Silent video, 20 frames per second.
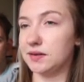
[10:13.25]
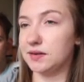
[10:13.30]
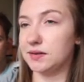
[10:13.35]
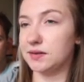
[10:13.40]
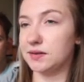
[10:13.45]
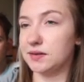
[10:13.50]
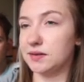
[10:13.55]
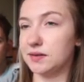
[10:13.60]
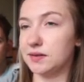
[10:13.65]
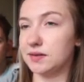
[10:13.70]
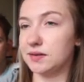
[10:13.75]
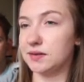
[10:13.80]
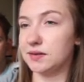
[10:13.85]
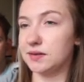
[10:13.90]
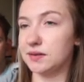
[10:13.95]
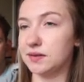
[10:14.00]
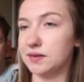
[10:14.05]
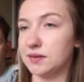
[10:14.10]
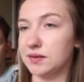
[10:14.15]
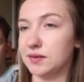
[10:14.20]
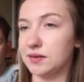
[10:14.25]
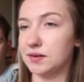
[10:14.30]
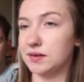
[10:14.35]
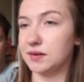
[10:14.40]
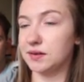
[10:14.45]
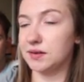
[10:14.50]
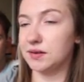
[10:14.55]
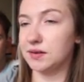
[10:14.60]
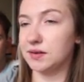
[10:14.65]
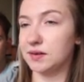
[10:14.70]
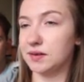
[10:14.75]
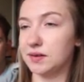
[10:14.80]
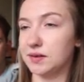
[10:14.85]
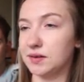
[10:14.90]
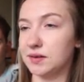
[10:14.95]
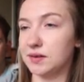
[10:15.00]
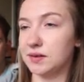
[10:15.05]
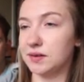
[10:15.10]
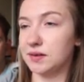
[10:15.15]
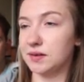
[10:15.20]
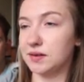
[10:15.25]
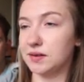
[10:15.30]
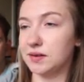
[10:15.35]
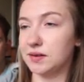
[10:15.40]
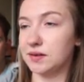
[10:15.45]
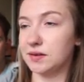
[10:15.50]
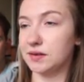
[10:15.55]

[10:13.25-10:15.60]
Nothing is said.